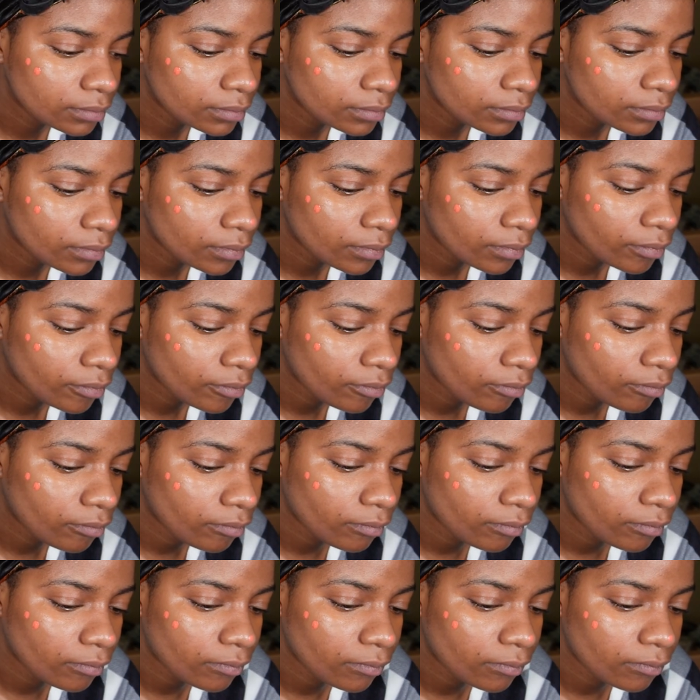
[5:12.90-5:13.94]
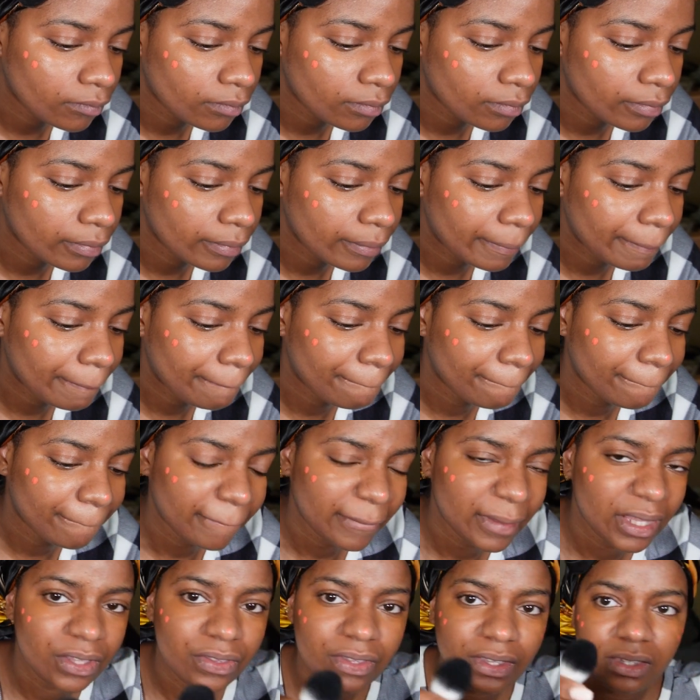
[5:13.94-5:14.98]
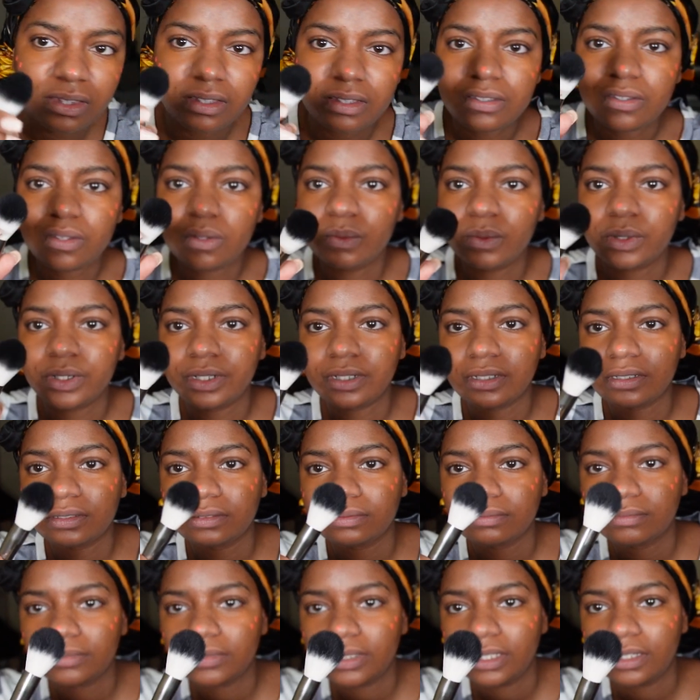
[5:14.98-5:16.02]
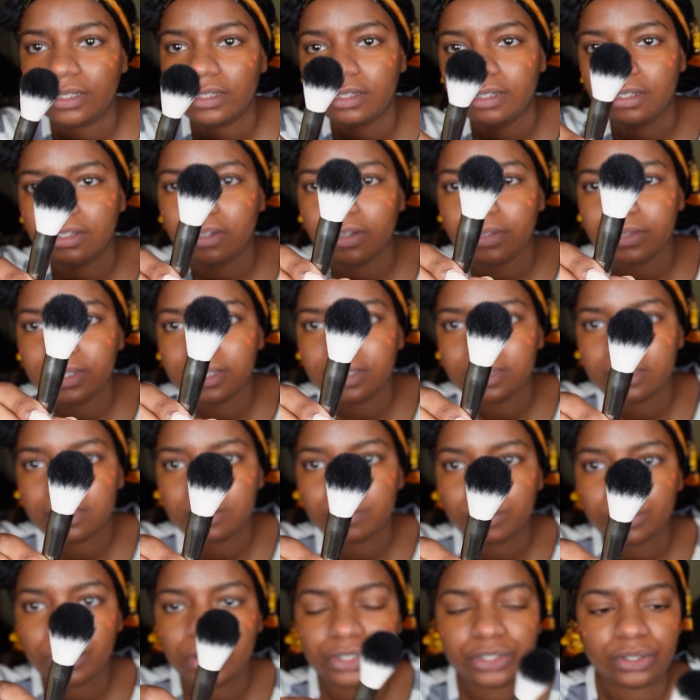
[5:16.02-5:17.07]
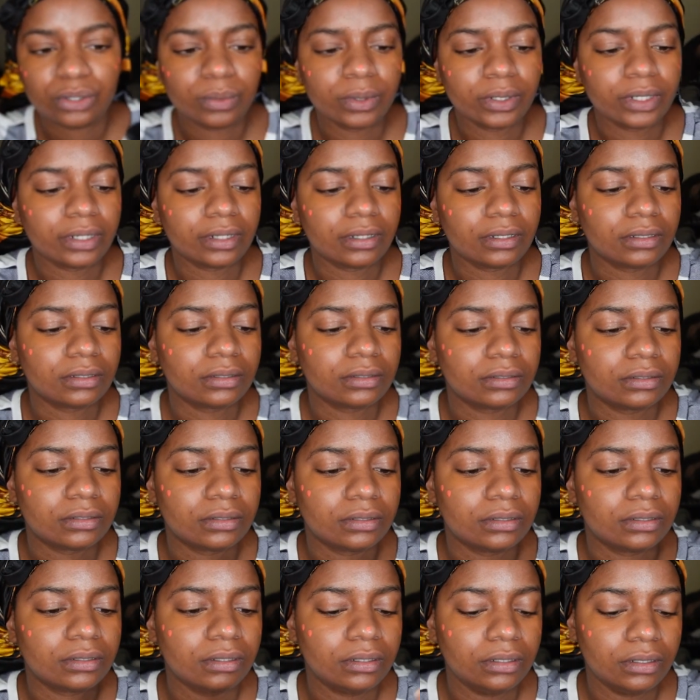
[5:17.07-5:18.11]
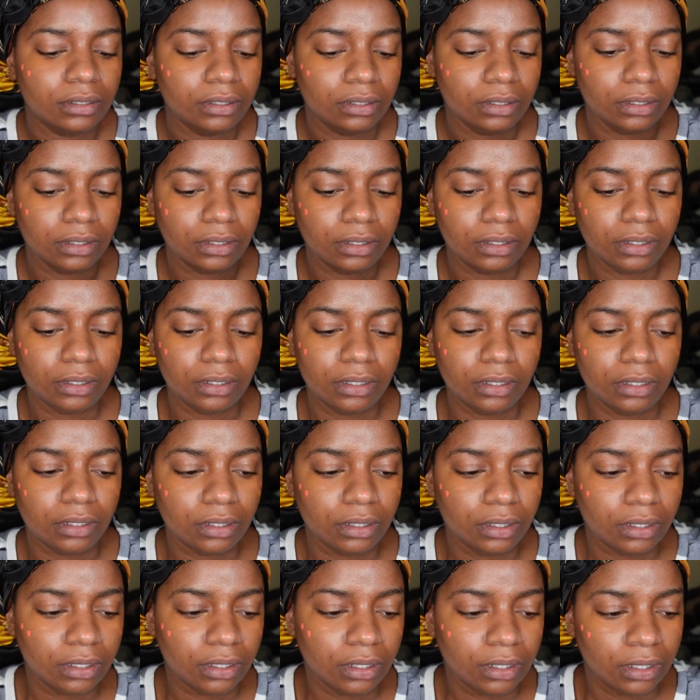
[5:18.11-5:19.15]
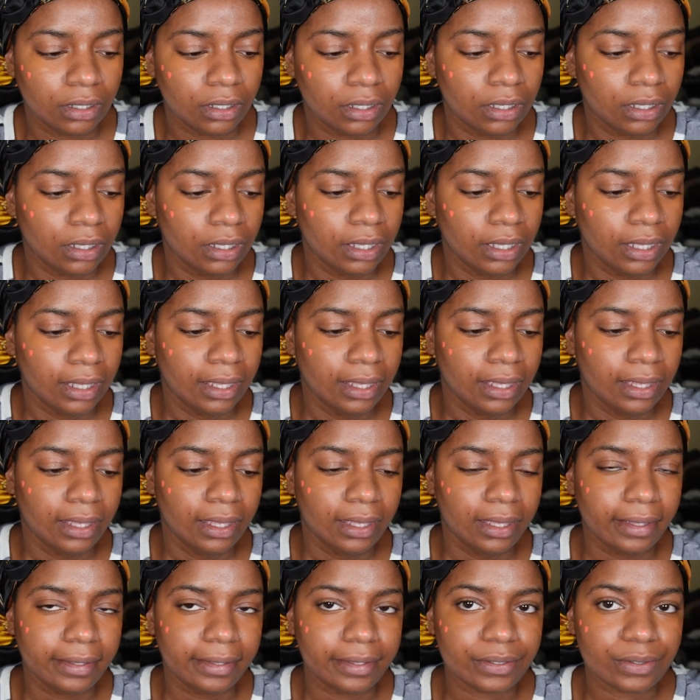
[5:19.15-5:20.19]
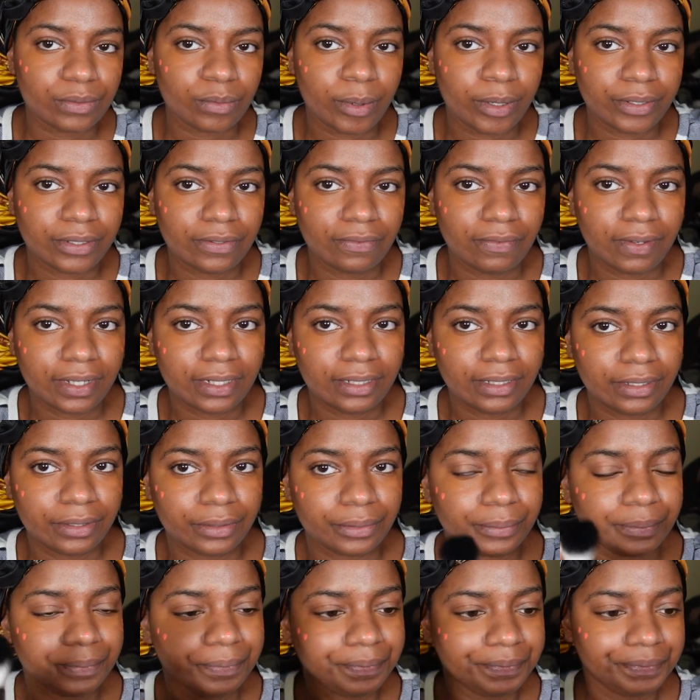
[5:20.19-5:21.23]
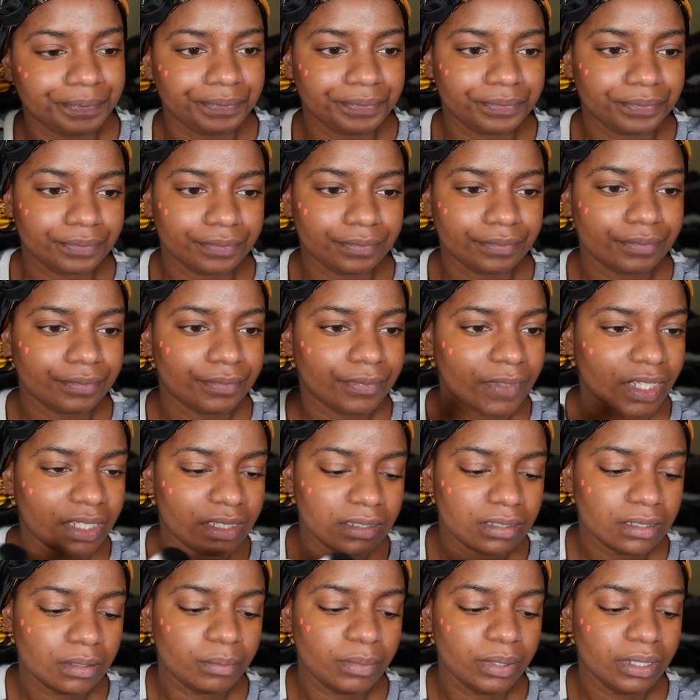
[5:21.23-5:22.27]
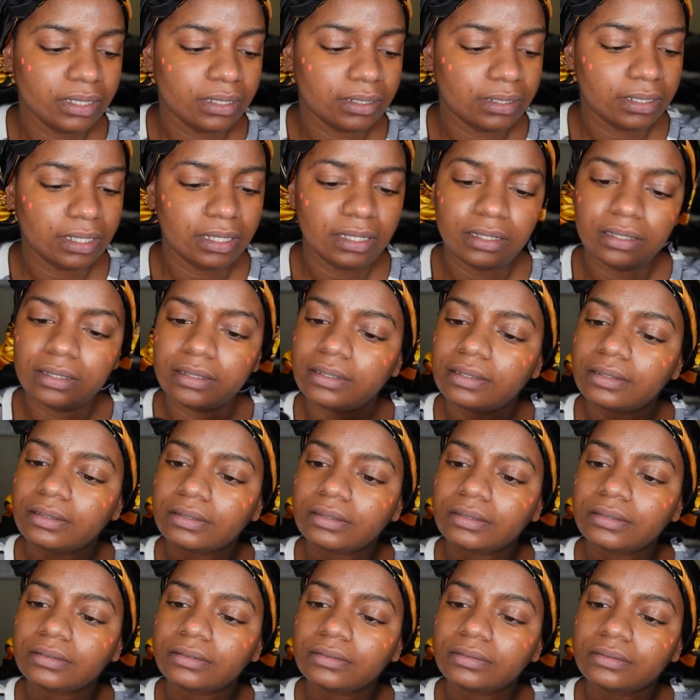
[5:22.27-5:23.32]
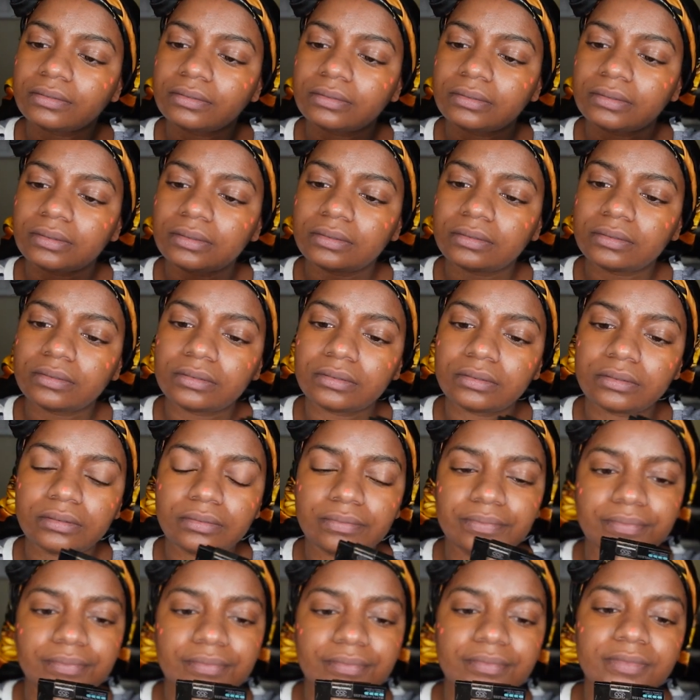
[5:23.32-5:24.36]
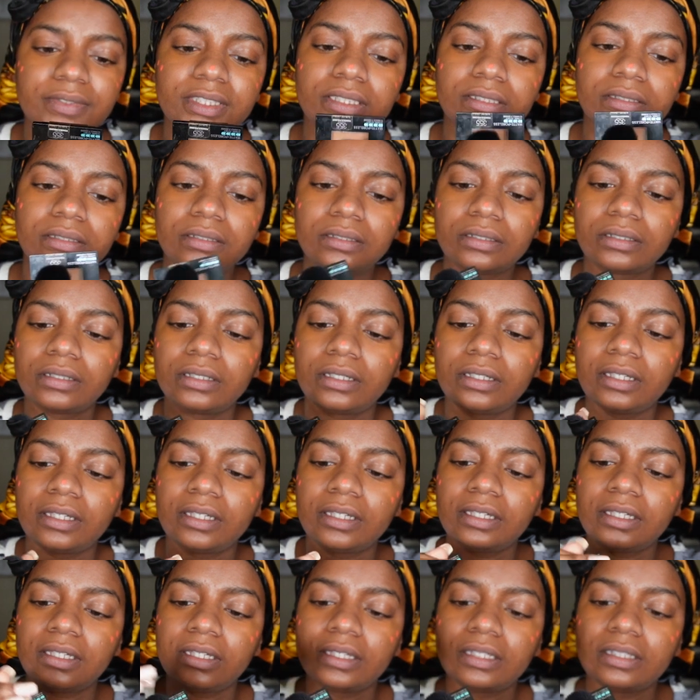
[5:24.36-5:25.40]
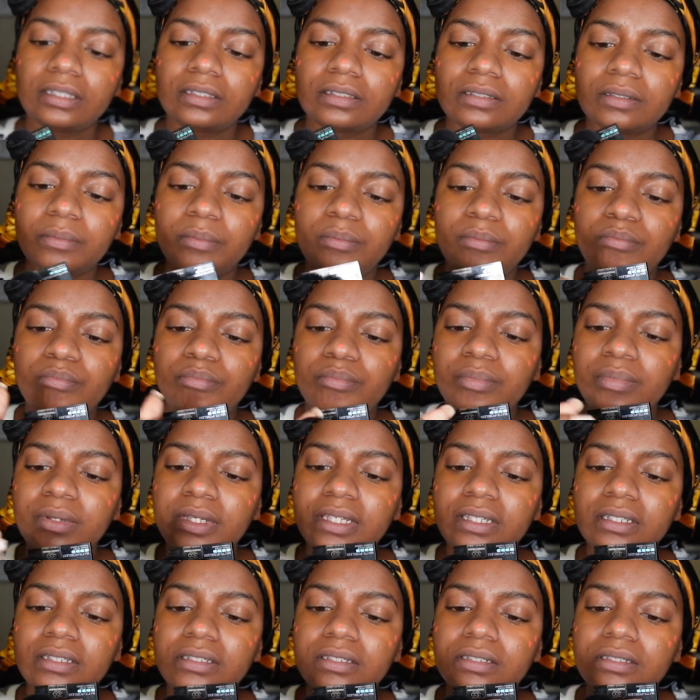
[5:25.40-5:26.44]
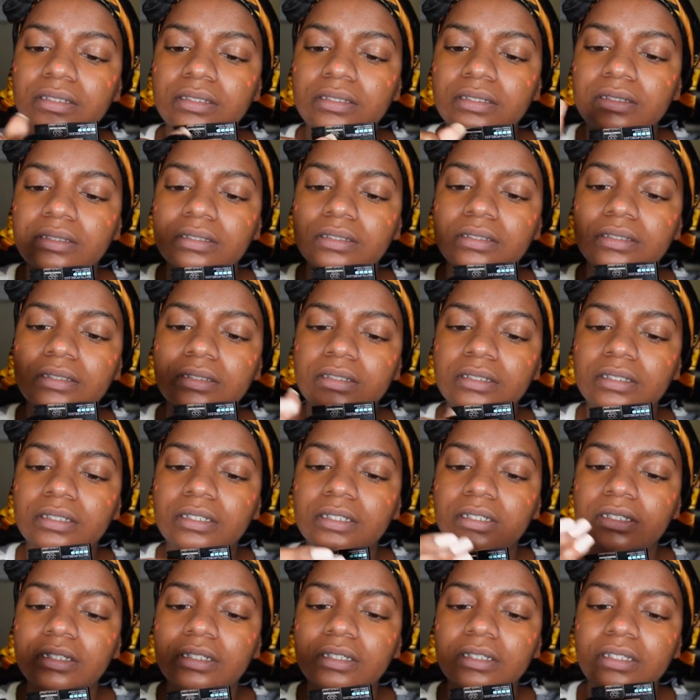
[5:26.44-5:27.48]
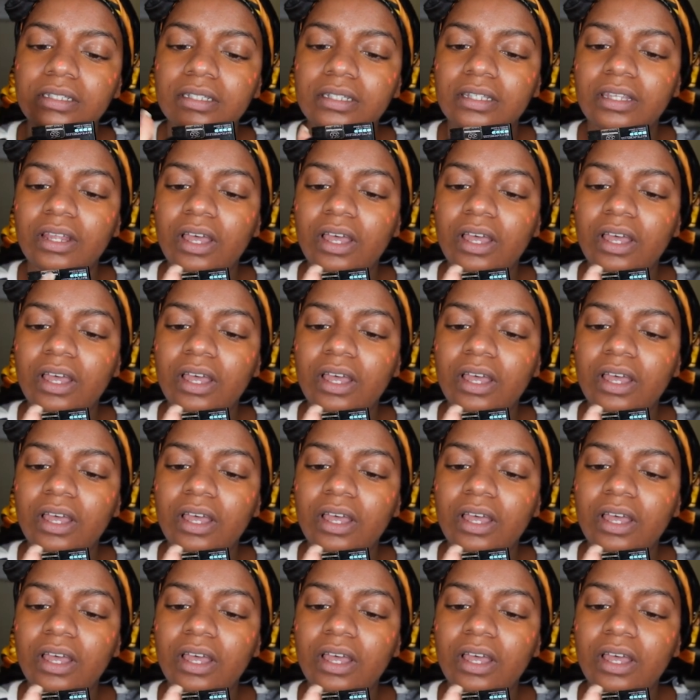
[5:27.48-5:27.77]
is Rare Beauty in the shade Joy. Rare Beauty Cream Blush. It doesn't say, it just says Rare Beauty. Anyways, Rare Beauty, the shade Joy. It's a coral peach